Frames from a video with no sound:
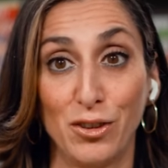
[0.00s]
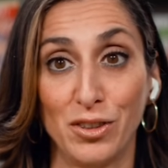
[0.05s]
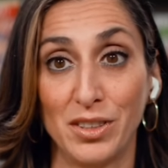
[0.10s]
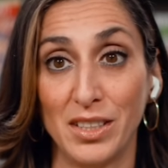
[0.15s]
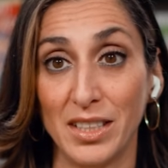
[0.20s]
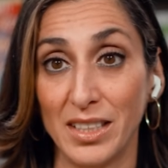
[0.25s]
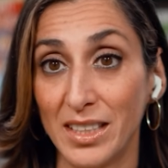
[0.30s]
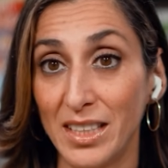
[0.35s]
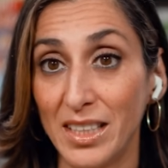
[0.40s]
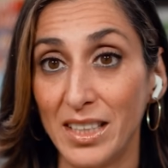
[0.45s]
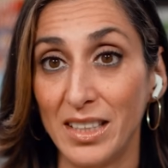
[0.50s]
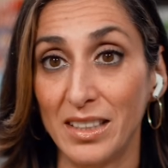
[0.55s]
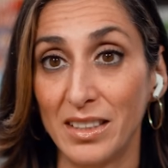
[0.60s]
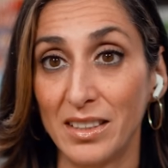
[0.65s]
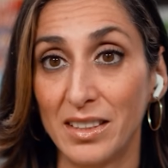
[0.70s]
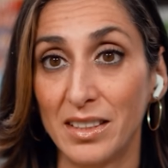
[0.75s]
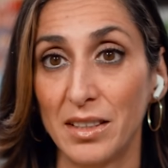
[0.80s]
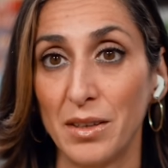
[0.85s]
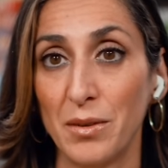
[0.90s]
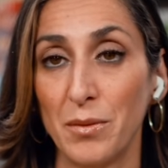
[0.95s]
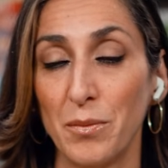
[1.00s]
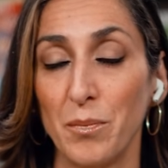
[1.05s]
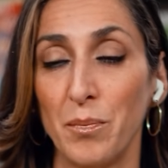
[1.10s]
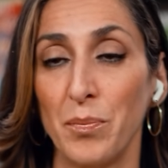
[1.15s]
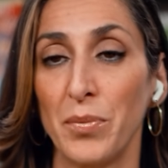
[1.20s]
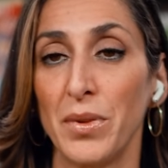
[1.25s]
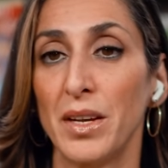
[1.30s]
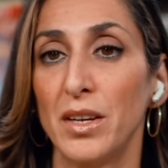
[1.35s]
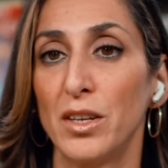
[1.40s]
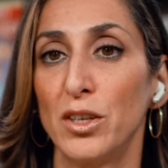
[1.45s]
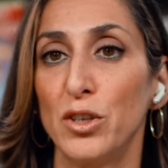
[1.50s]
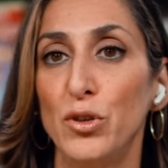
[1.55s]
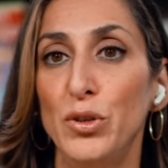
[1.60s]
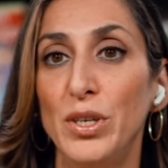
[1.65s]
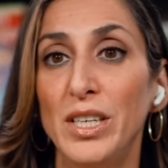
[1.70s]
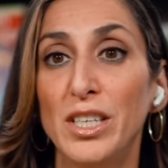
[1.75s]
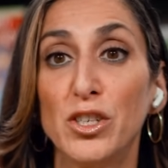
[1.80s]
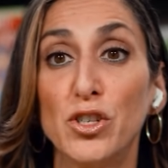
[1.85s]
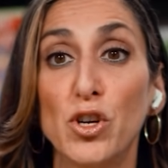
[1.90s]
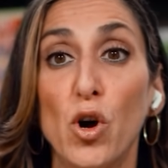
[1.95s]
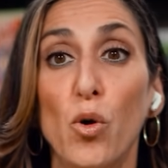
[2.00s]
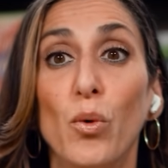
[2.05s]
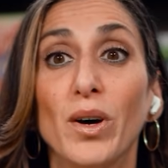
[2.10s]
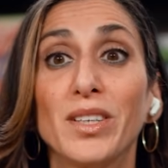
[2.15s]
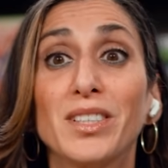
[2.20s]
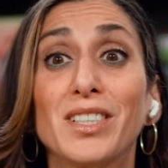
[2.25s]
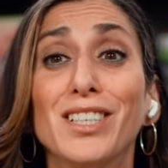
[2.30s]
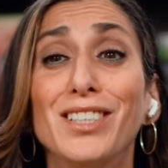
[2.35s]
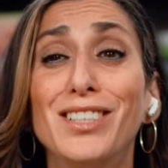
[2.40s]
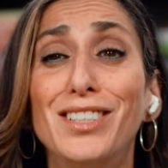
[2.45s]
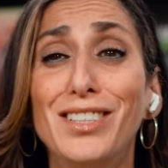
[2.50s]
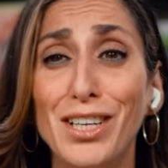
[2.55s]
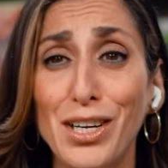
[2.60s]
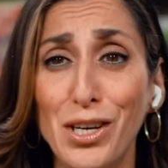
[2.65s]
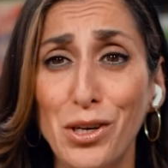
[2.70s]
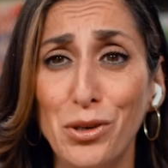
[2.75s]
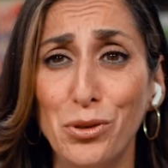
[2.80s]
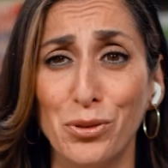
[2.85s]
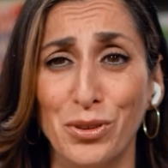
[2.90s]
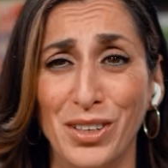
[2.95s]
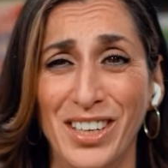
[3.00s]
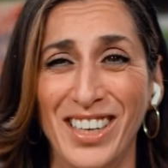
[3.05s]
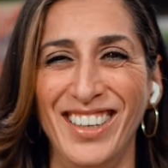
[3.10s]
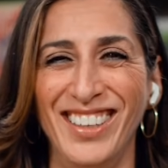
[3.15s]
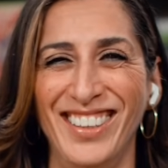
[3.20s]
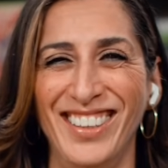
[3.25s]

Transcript: your disease, you need to know what to do.